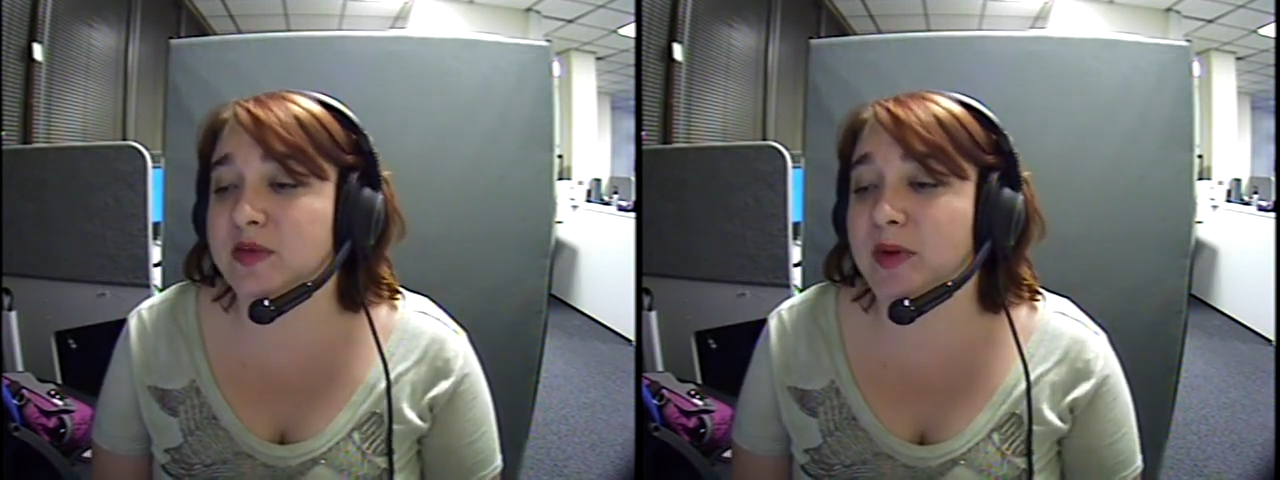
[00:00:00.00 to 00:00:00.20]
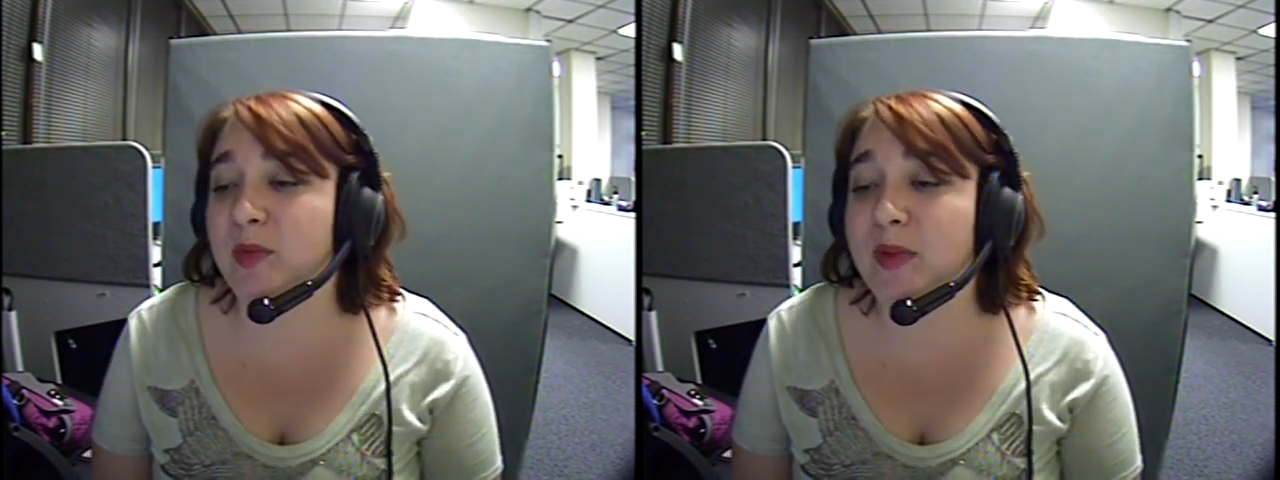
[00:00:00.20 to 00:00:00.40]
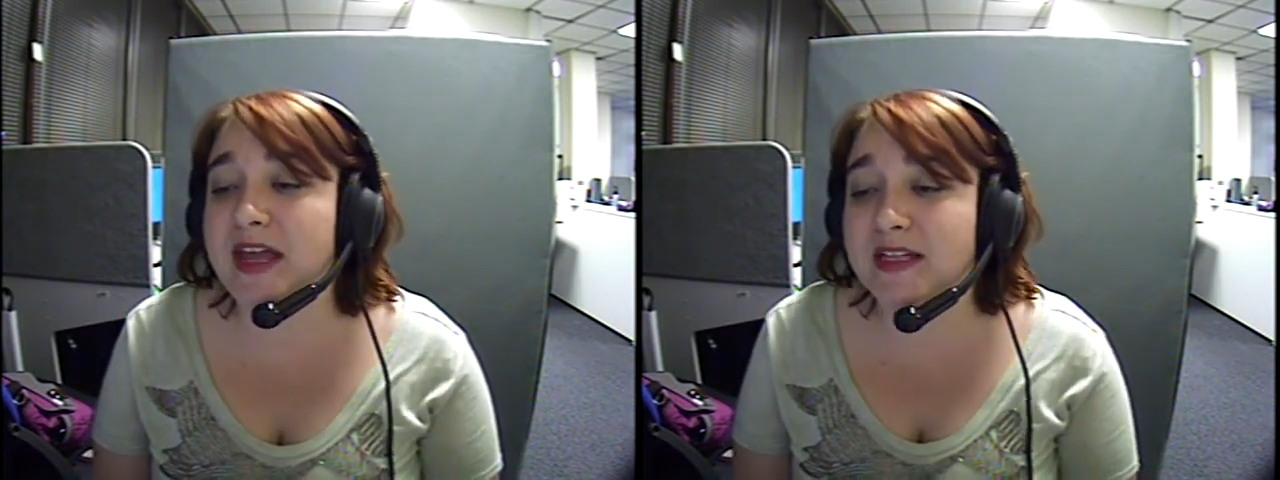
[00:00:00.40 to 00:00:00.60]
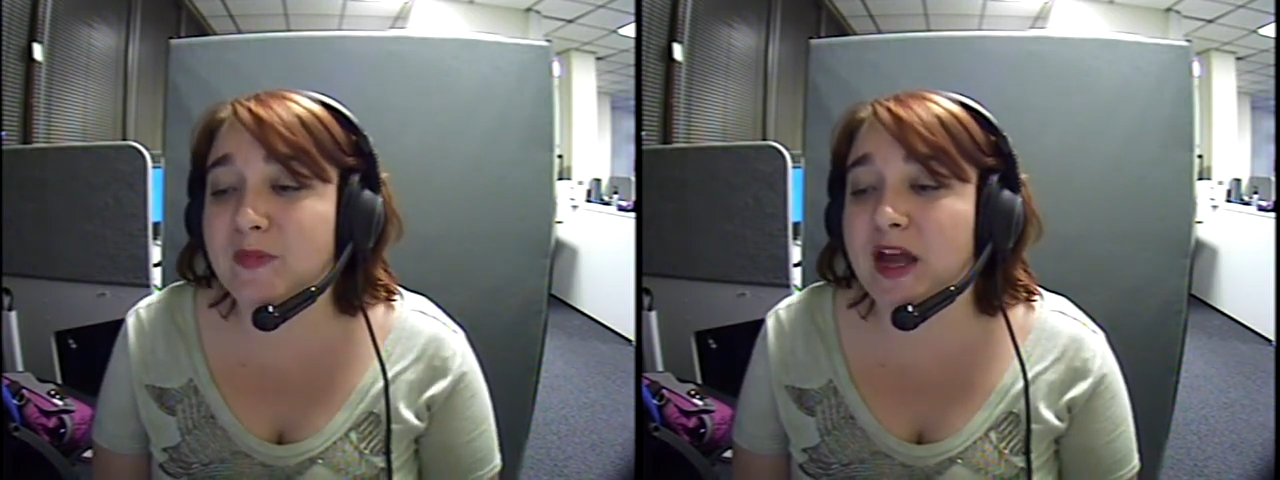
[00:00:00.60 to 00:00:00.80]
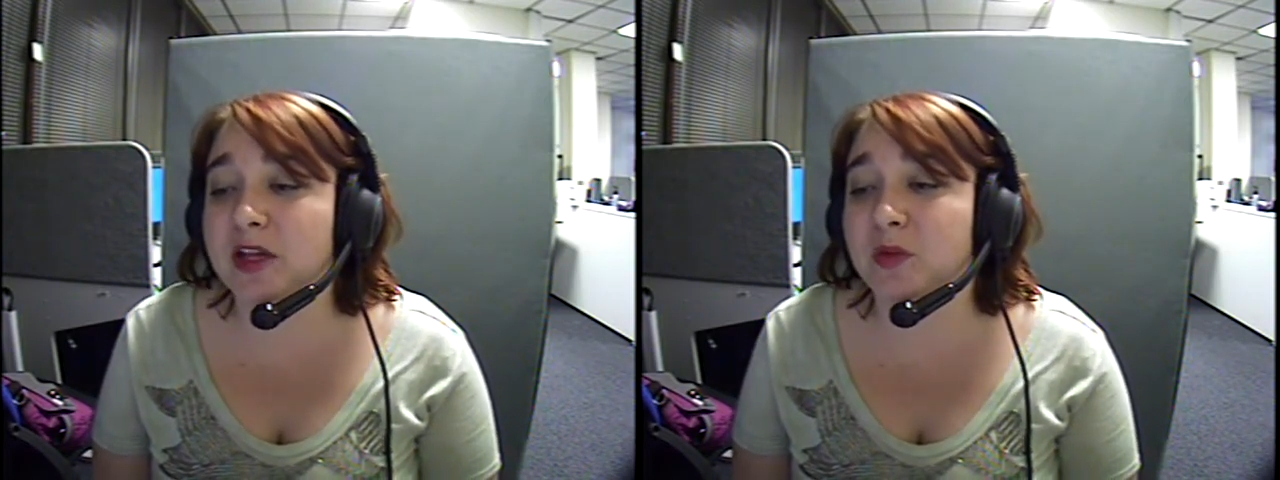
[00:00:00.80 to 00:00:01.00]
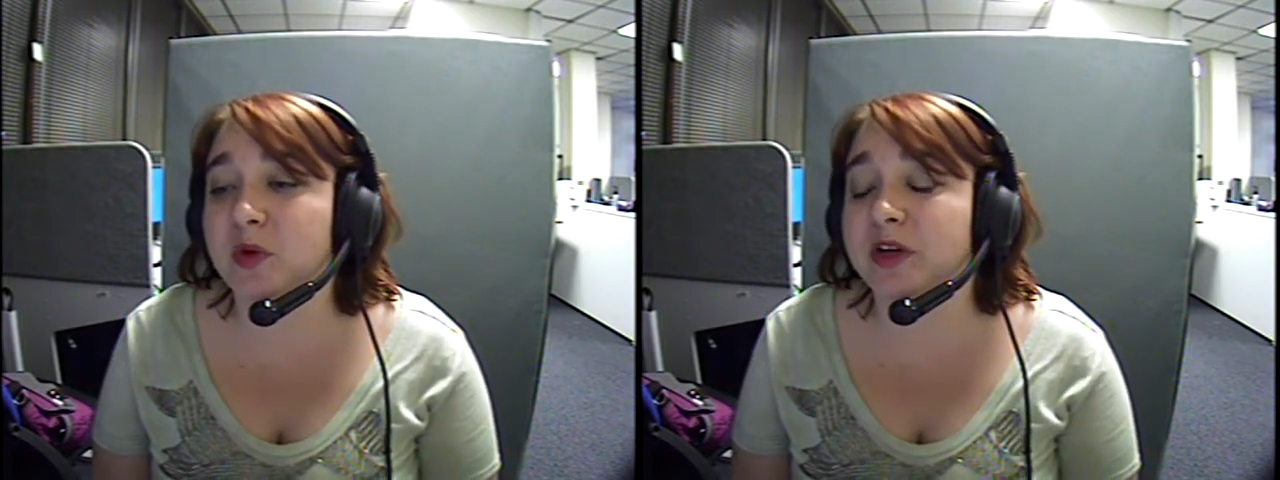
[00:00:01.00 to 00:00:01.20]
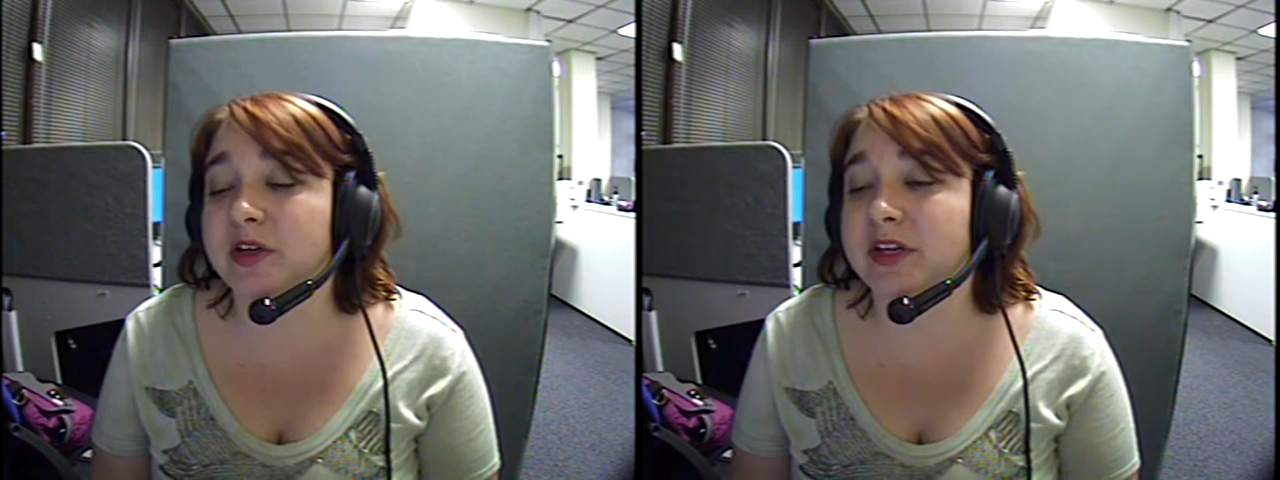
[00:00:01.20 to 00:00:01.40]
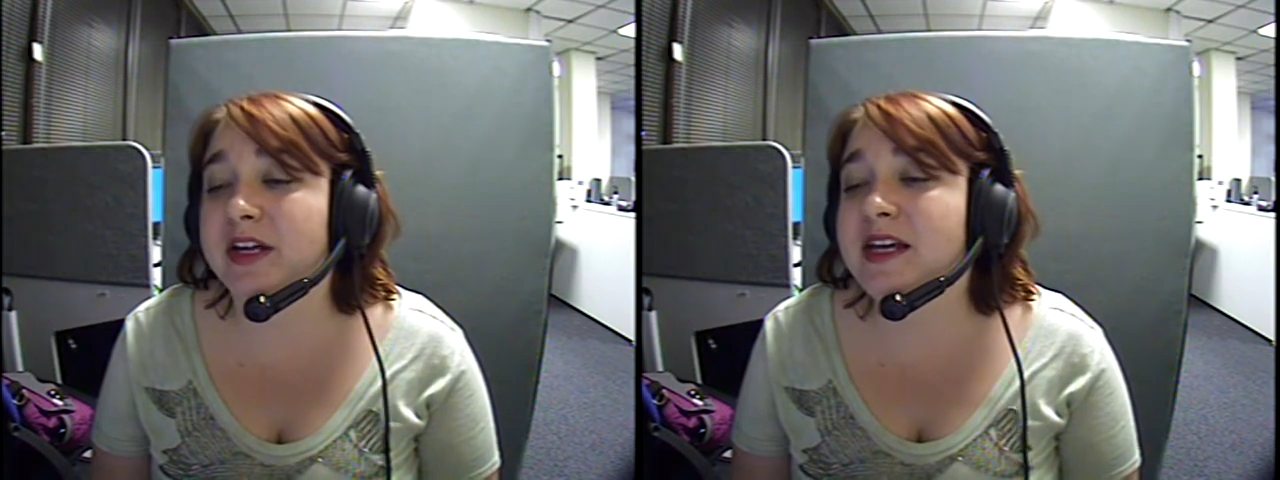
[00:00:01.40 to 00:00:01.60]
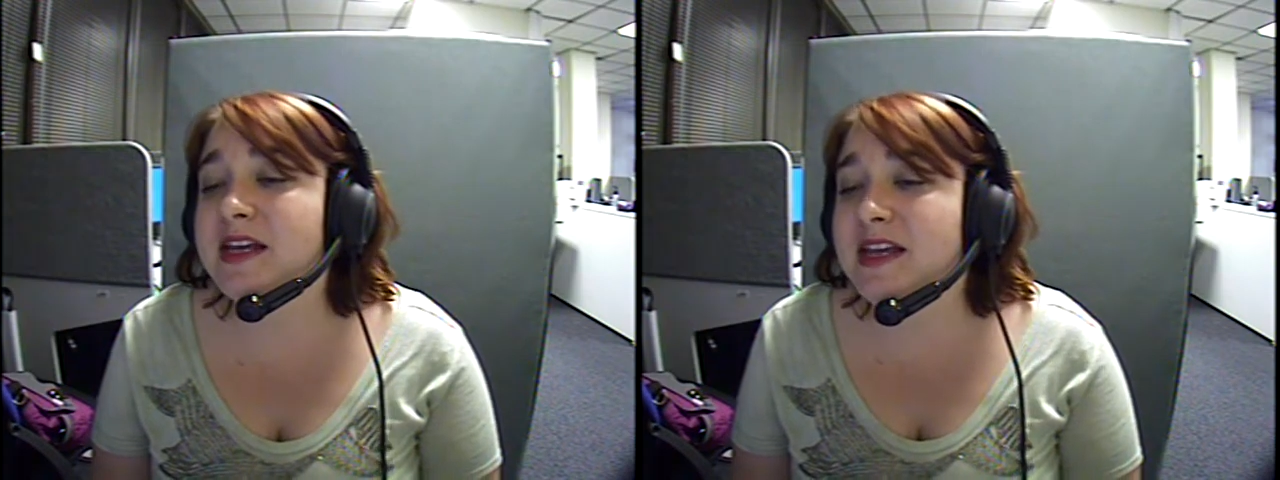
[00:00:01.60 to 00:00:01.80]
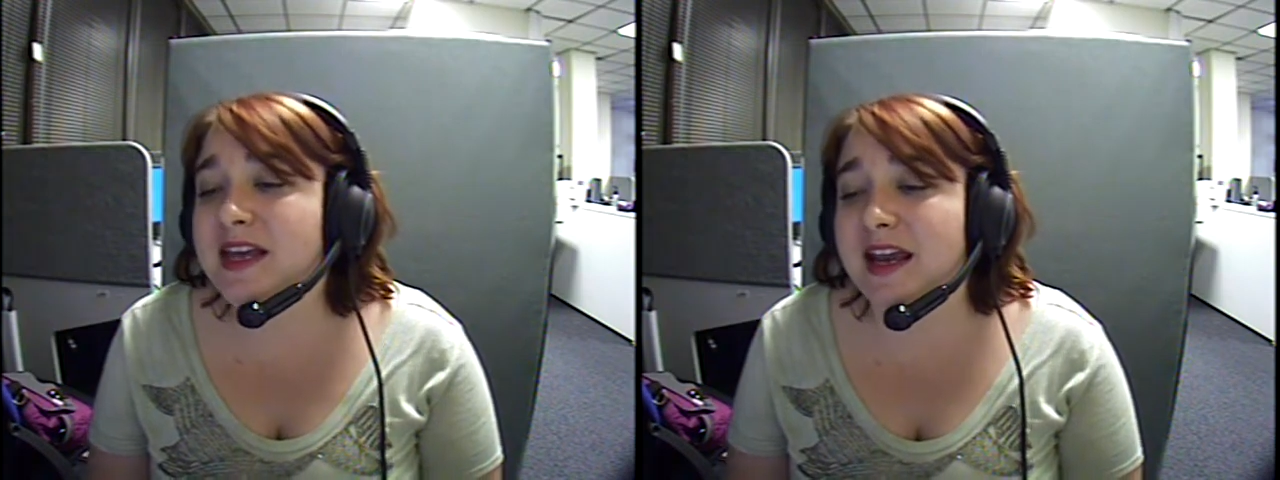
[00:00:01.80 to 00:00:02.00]
So I put my hands back in the water,
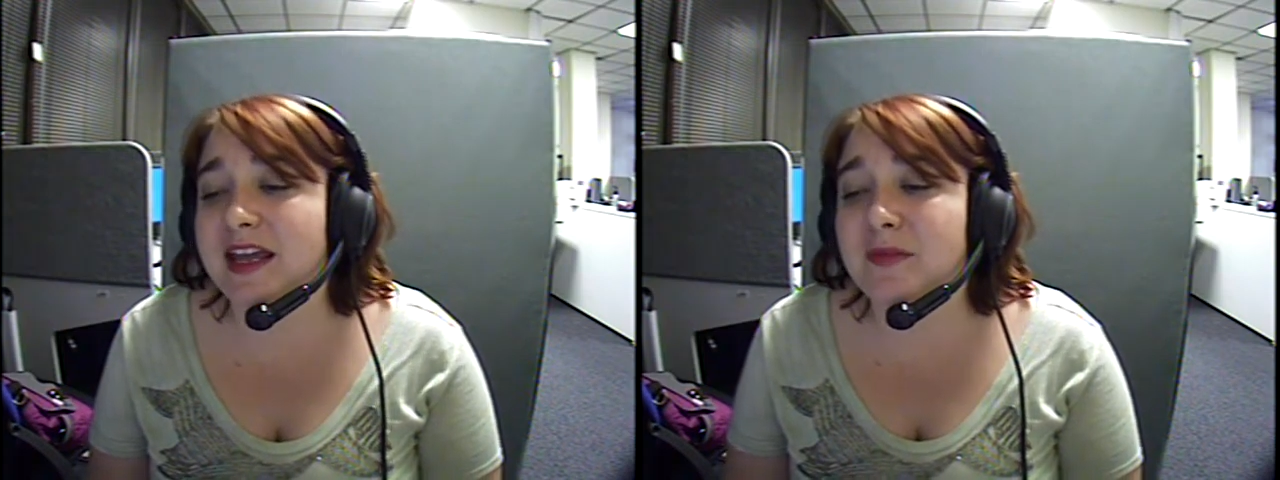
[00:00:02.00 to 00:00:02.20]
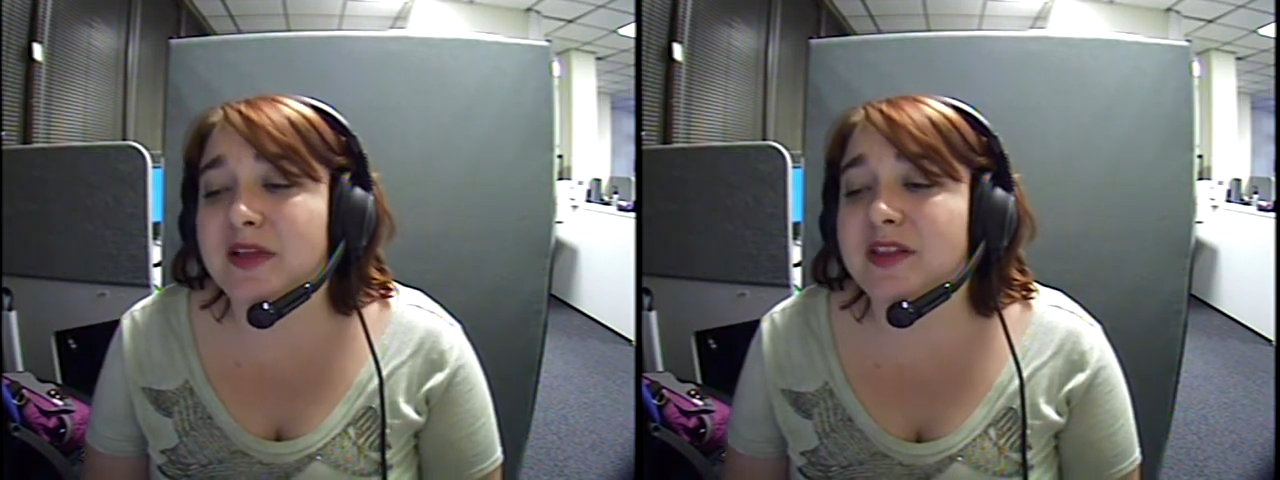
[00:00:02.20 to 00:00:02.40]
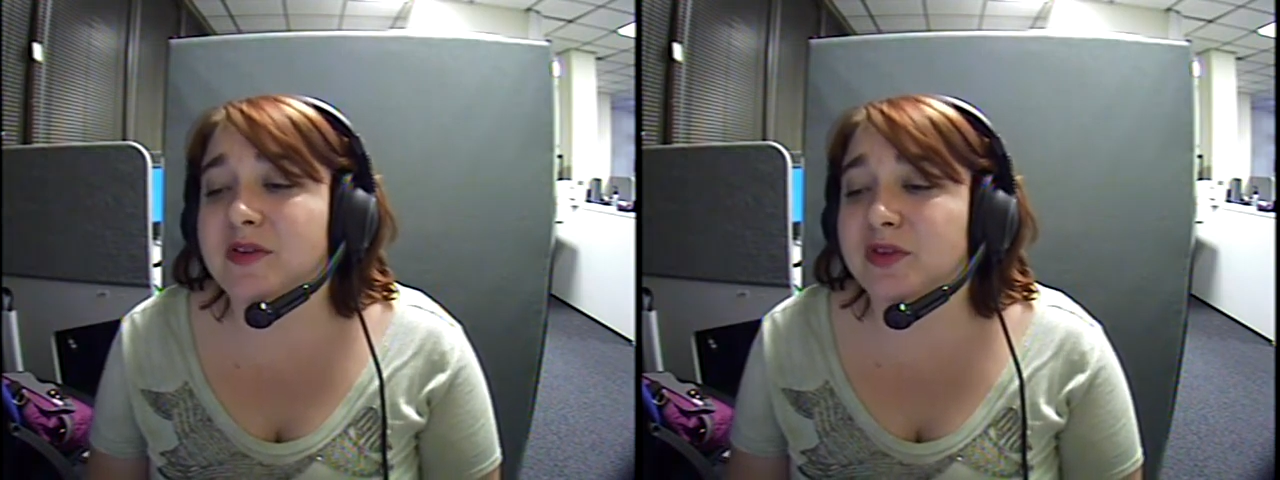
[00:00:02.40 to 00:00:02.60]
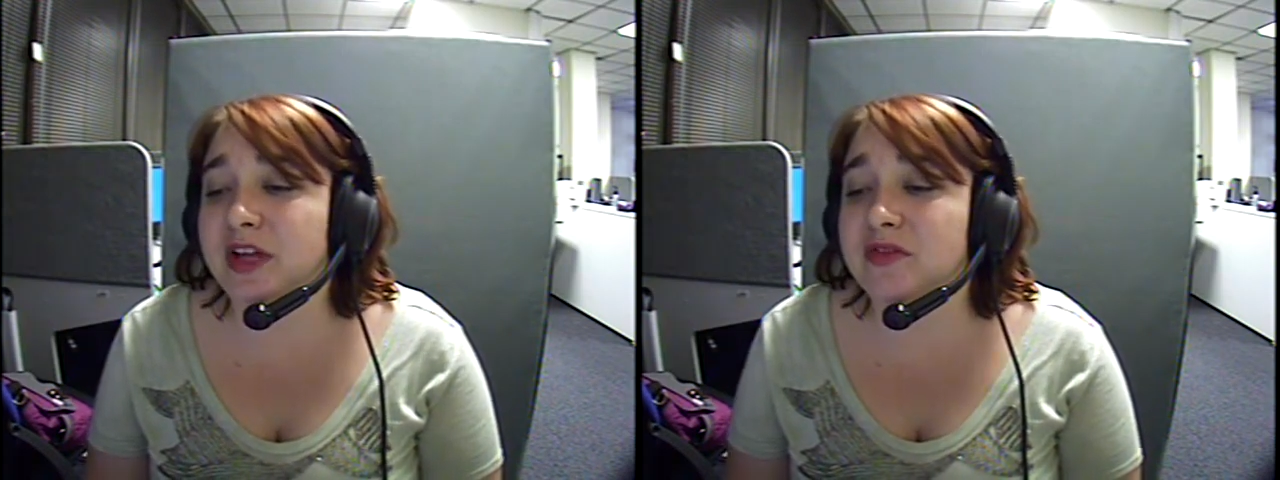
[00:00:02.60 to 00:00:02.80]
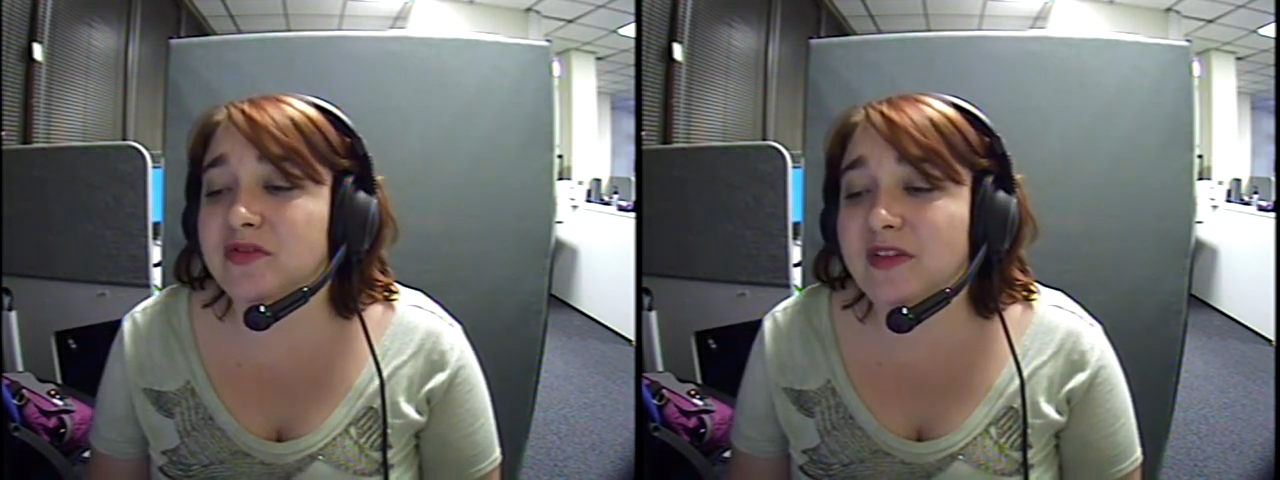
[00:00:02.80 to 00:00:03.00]
and I had been there for like